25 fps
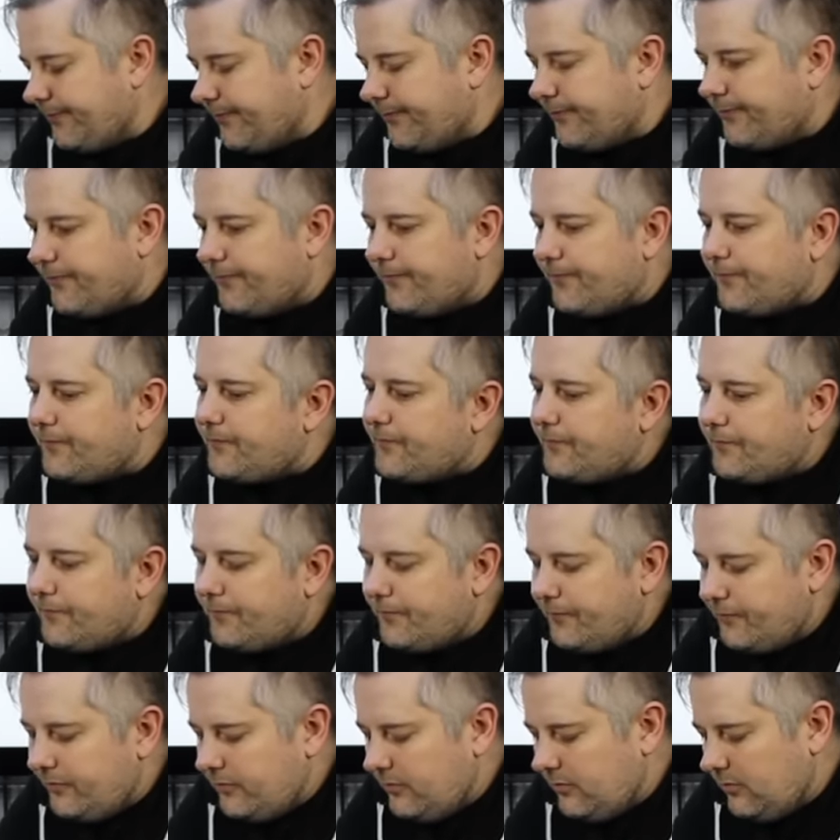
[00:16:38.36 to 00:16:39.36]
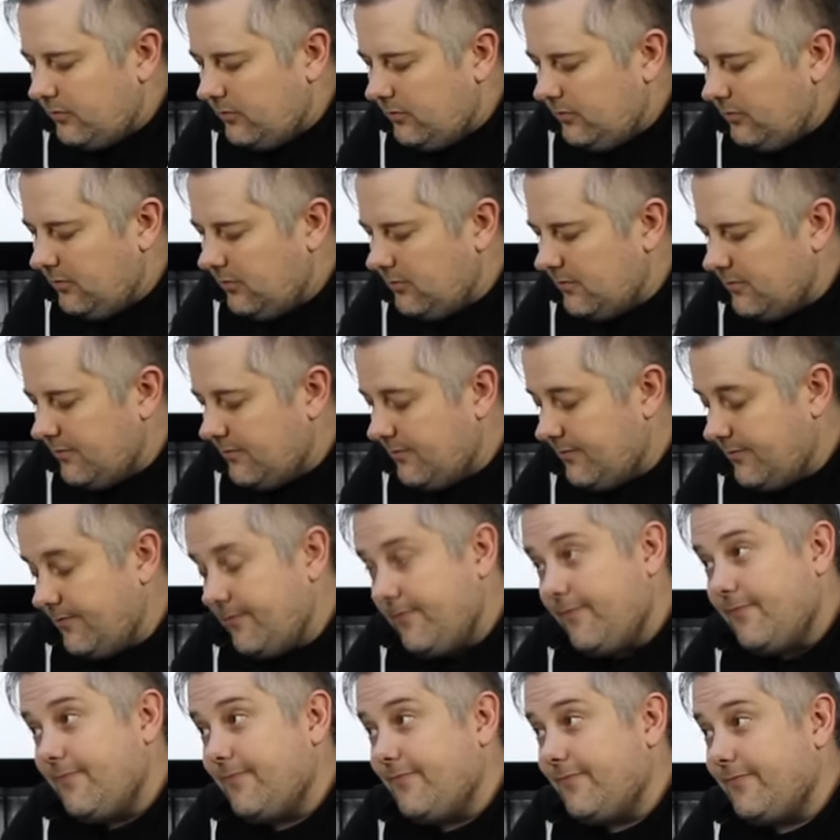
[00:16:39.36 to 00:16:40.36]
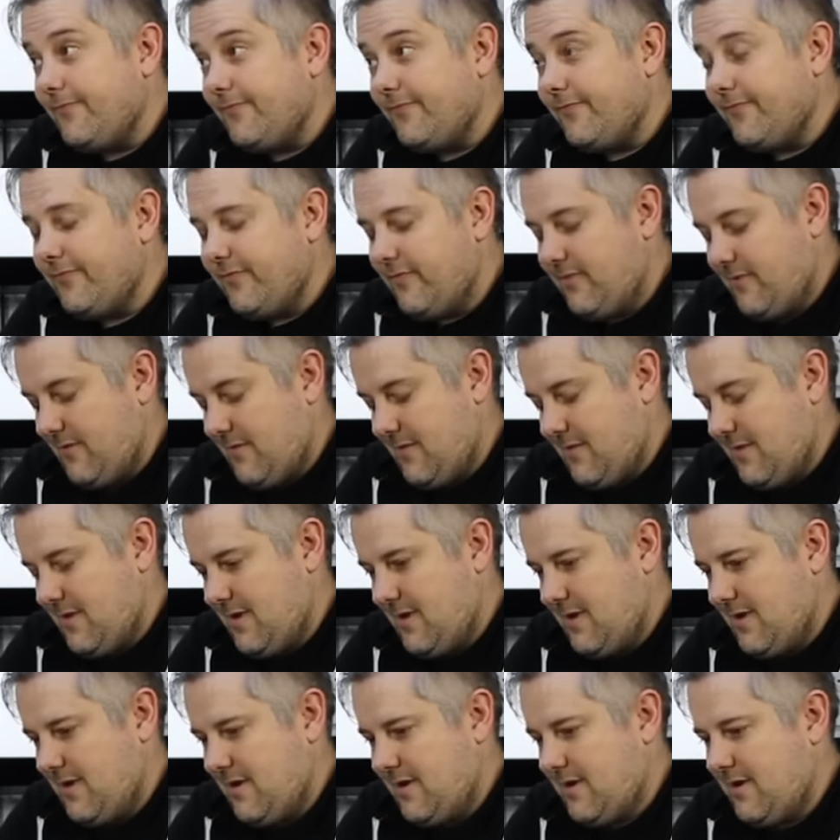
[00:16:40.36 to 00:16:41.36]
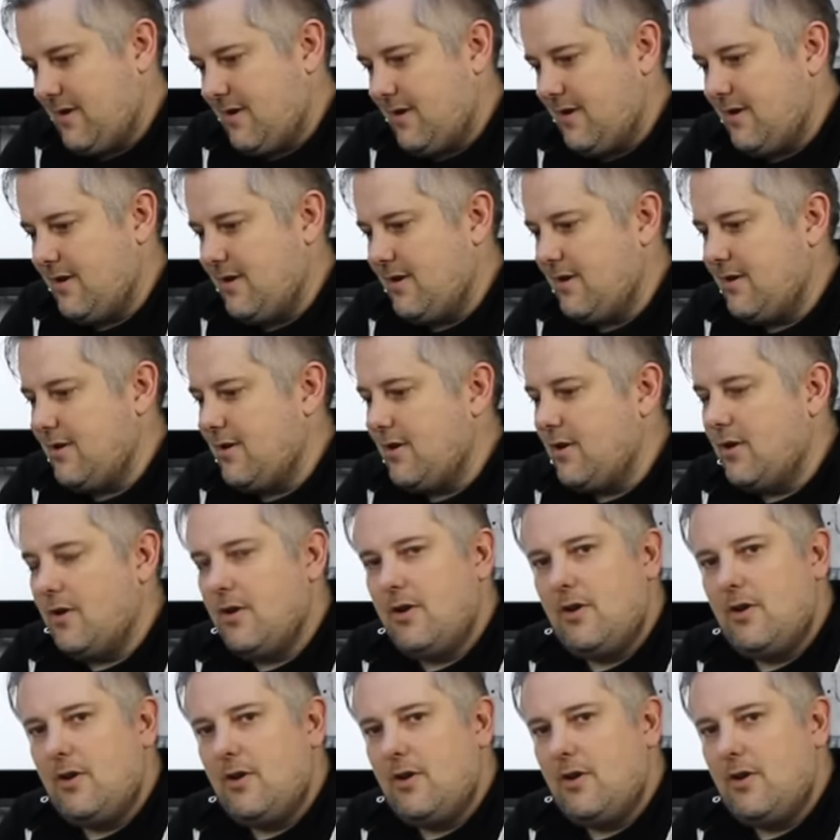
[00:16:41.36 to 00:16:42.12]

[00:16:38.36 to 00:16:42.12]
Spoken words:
[no speech]